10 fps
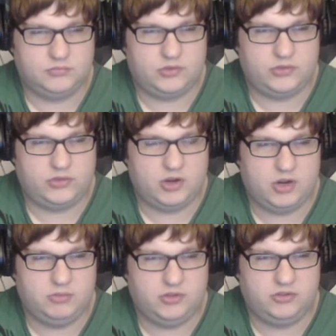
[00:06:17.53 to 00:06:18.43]
Sorry, I'm
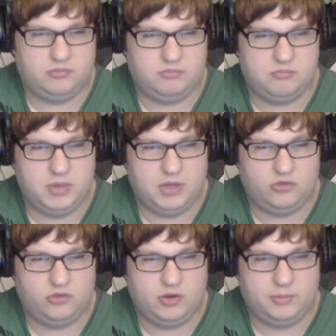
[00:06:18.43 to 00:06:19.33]
just making
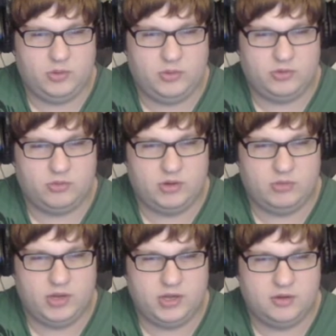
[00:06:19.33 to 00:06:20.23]
sure I'm going the right way.